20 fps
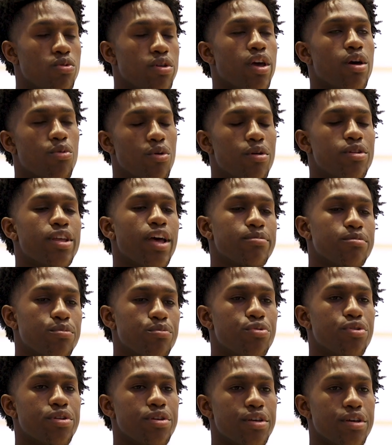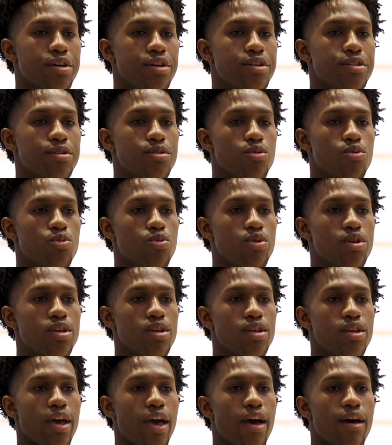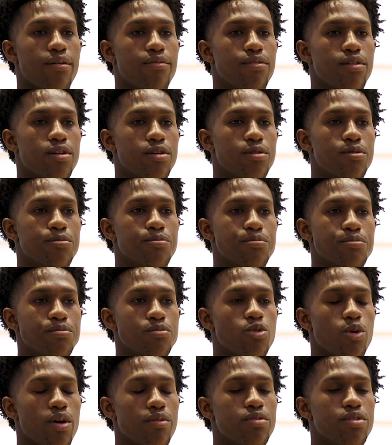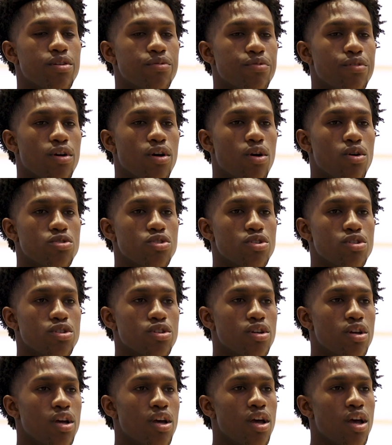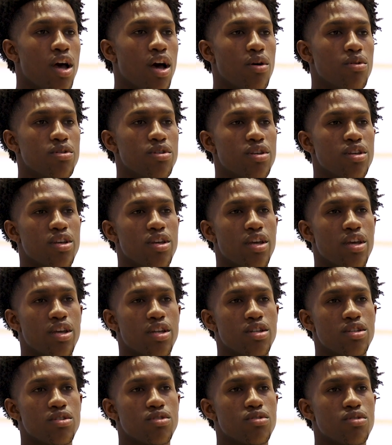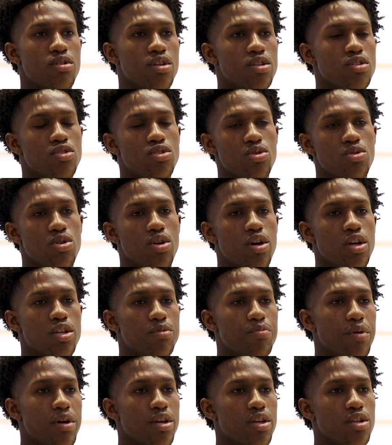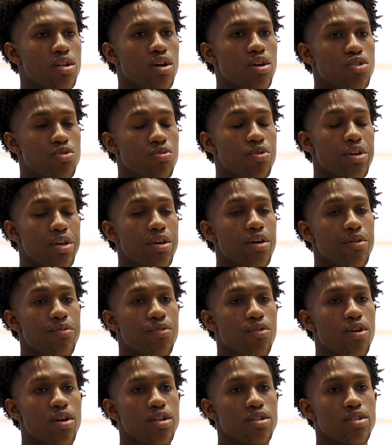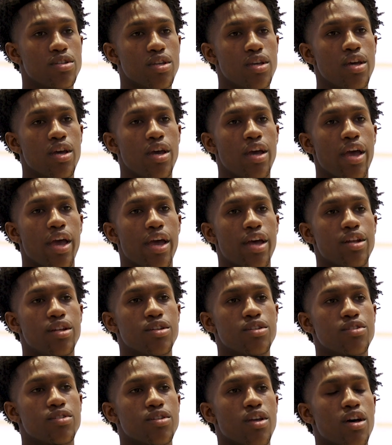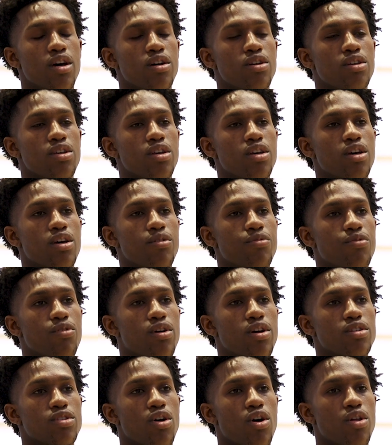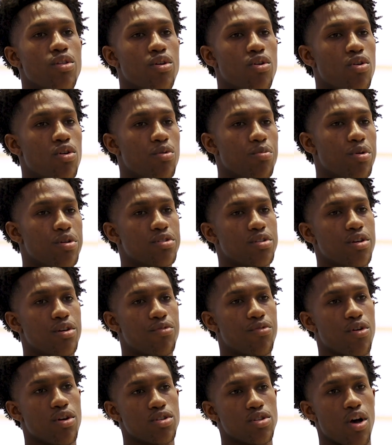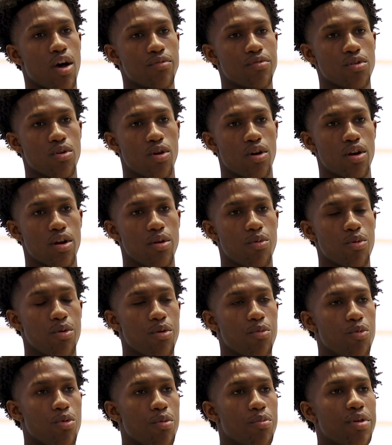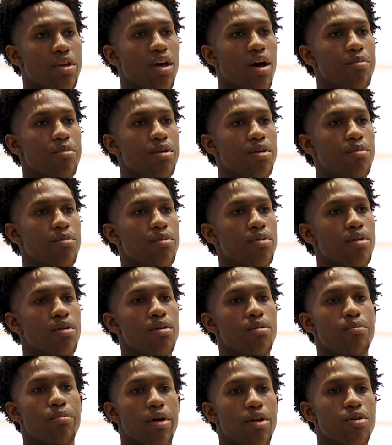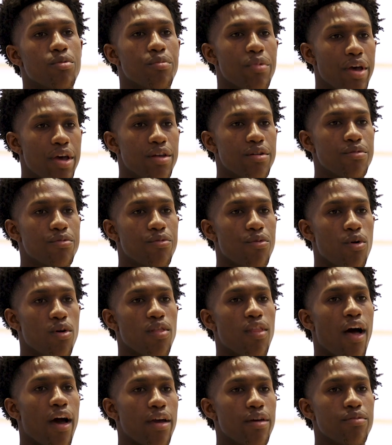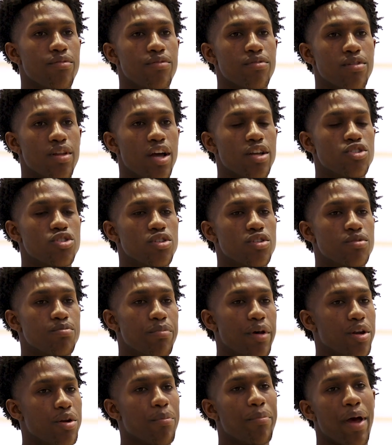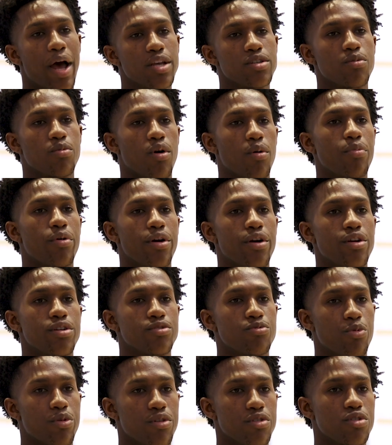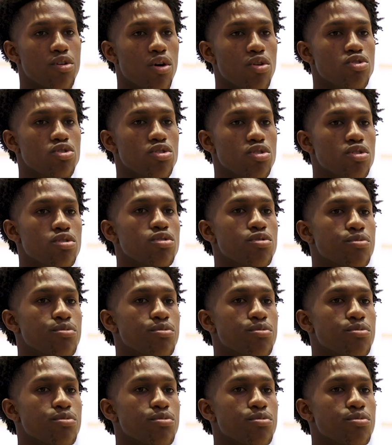Yeah, we're adapting pretty good. We have a different culture. And it's new to us, but, you know, it's really good for us. And it's not only good for us on court, but it's good for us off the court. We're becoming better men for life, not just better basketball players with this culture.